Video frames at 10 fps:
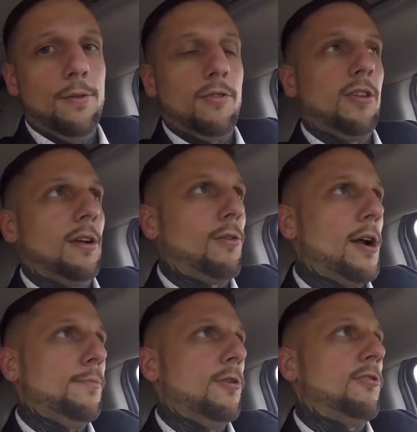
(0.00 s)
It was an
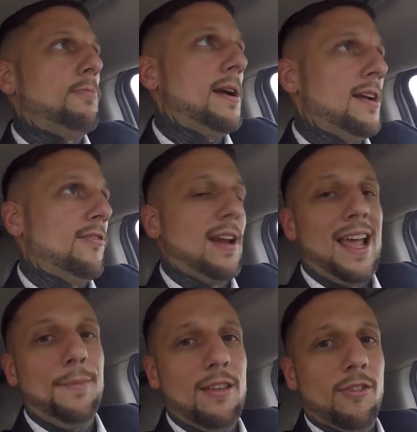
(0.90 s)
incredible experience, and
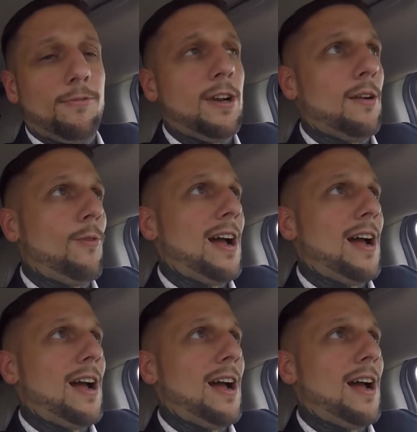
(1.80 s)
Amy is a freaking